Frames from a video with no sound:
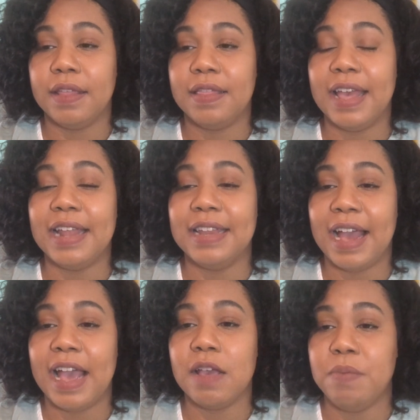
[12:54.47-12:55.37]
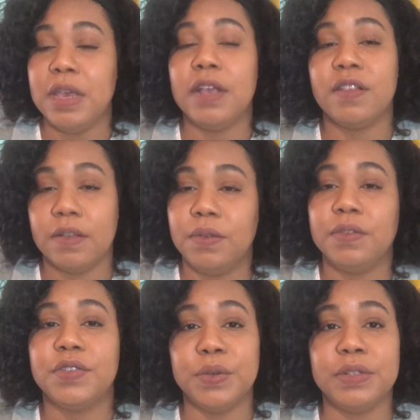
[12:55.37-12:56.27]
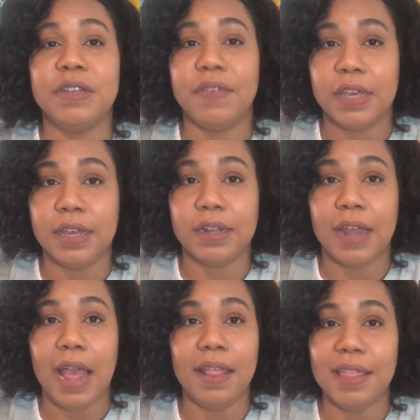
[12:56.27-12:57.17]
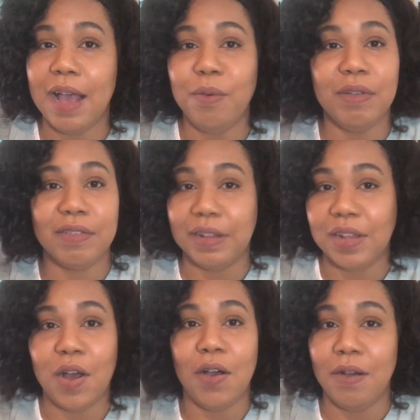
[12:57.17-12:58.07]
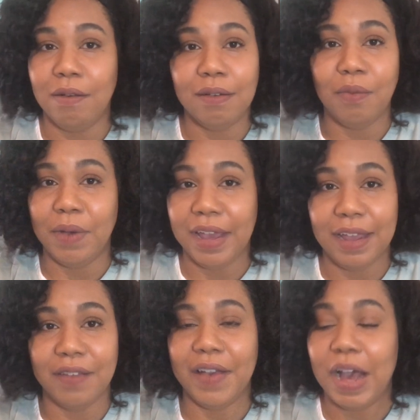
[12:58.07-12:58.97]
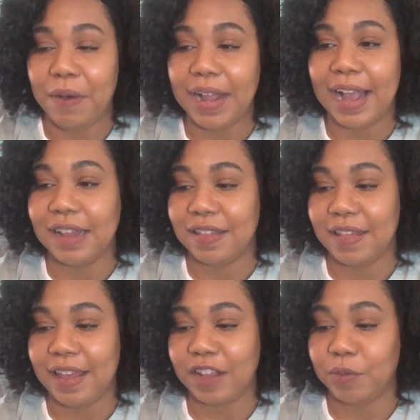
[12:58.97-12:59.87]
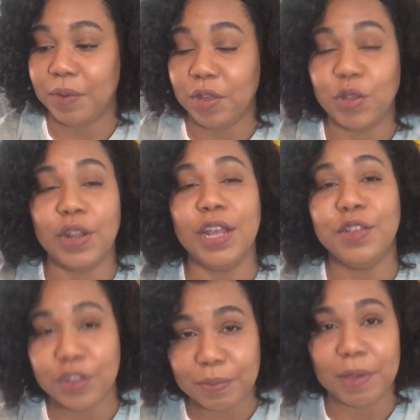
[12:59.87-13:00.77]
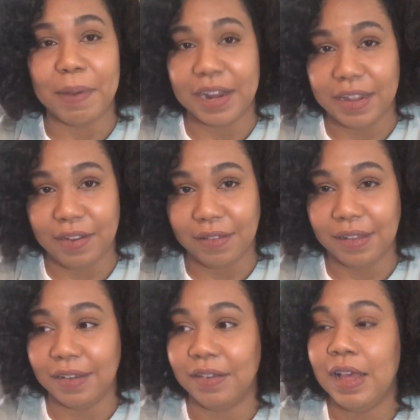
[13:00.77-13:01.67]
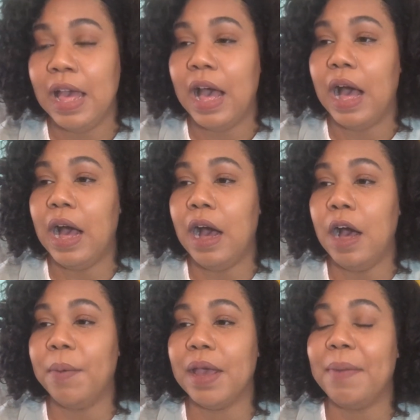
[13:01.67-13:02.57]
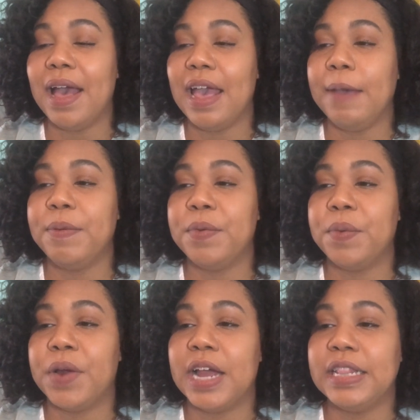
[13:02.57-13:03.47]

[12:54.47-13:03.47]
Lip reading: that diet being solely vegan. And that was a long way of how I got to that explanation. It took me about a year though. Am I happy with where I